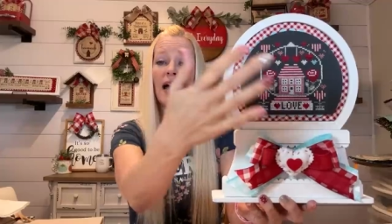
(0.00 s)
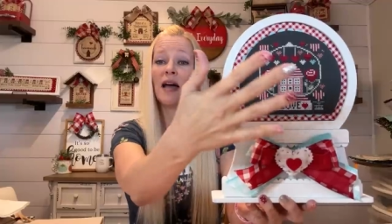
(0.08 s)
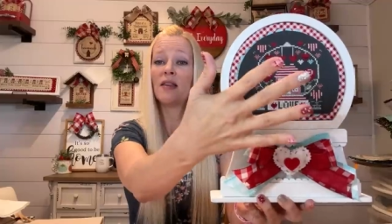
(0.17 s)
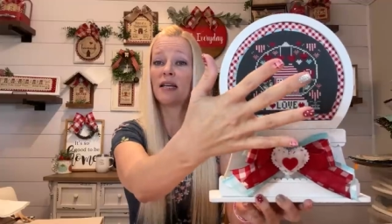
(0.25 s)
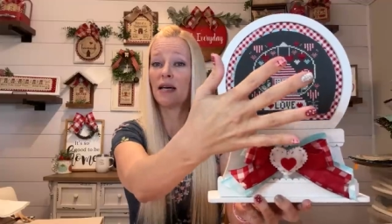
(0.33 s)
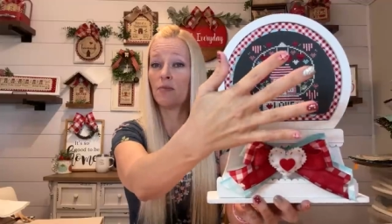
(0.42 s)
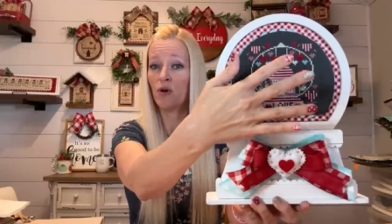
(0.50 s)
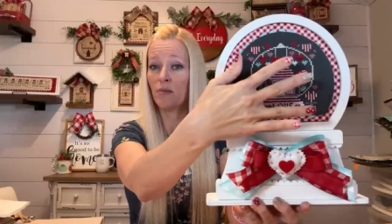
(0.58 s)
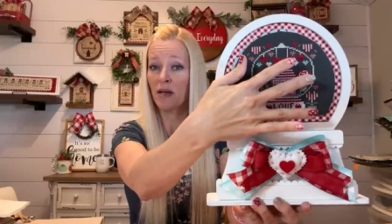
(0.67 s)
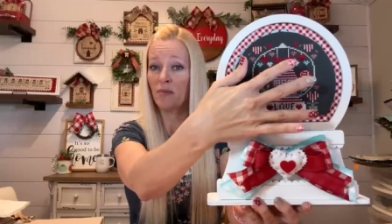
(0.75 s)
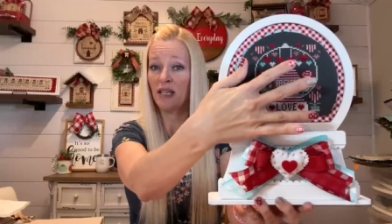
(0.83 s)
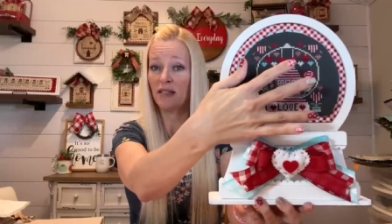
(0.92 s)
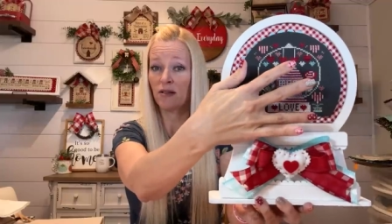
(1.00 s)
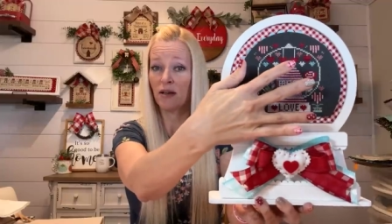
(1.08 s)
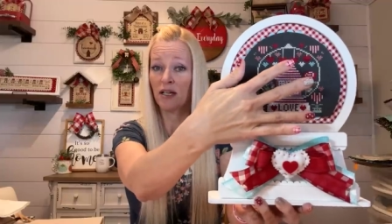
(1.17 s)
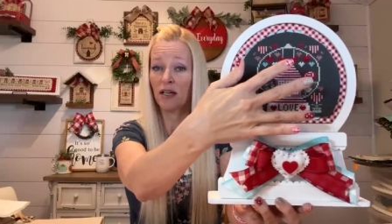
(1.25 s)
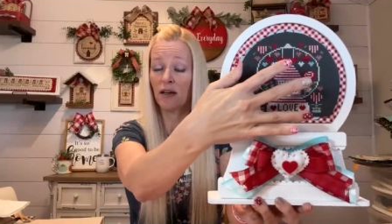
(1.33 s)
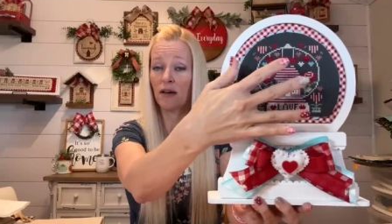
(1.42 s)
And then I put my piece
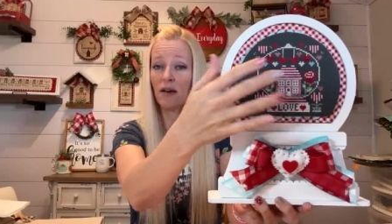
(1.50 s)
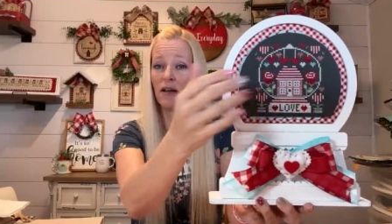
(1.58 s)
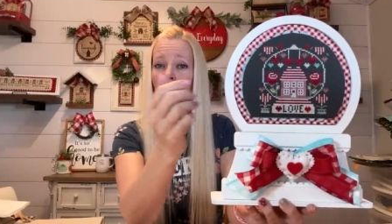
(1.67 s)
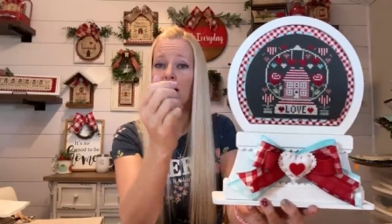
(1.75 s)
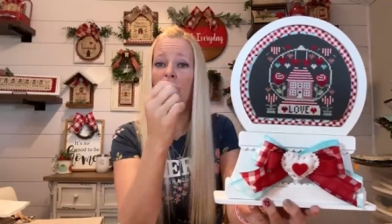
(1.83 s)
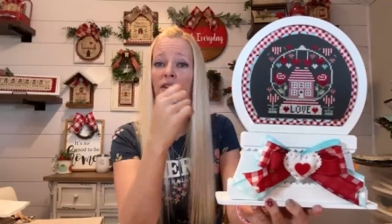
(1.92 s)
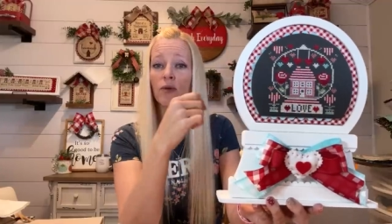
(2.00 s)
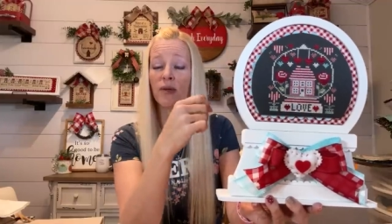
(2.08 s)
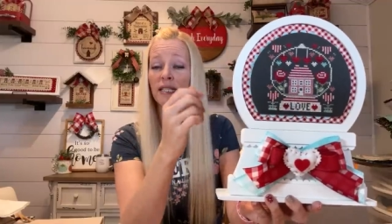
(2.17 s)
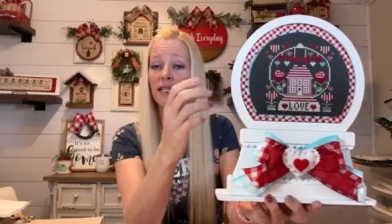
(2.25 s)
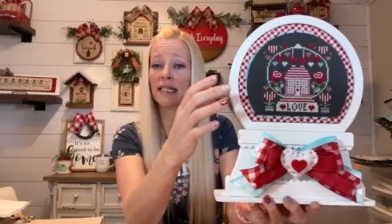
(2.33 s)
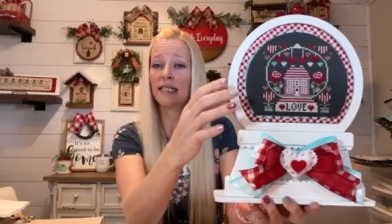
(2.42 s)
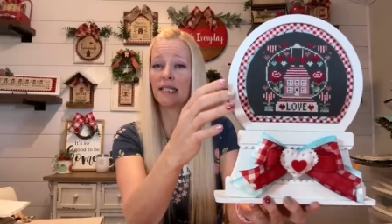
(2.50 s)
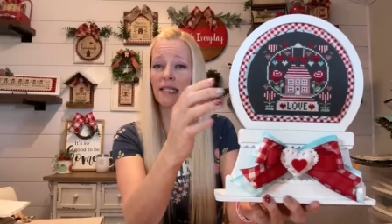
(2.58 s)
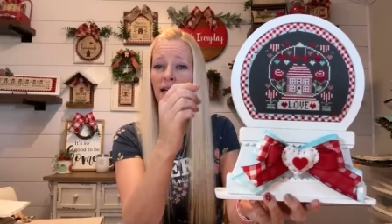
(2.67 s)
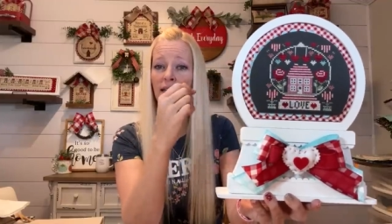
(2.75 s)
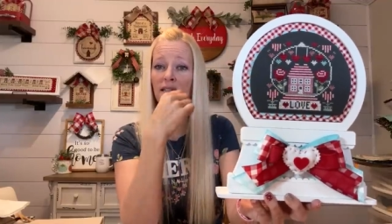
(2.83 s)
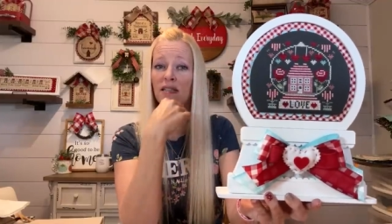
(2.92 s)
on here. And the reason I did
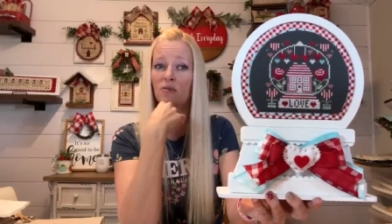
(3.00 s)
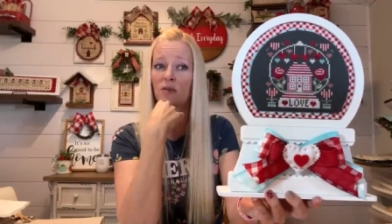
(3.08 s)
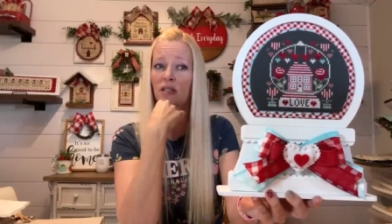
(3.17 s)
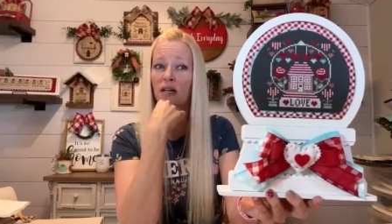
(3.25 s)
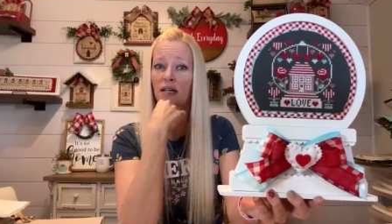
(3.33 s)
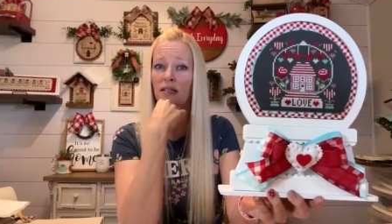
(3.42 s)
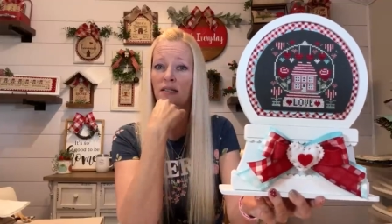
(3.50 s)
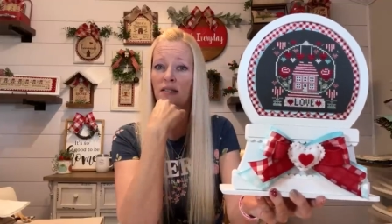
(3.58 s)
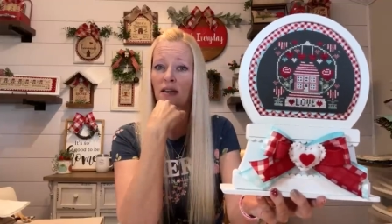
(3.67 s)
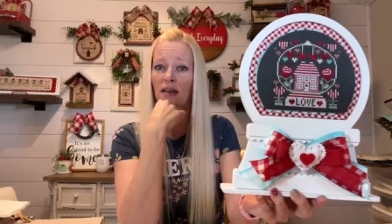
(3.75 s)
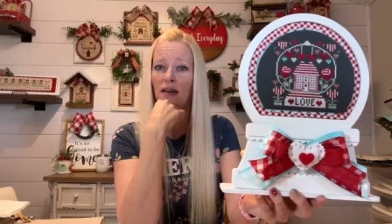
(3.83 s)
that is because,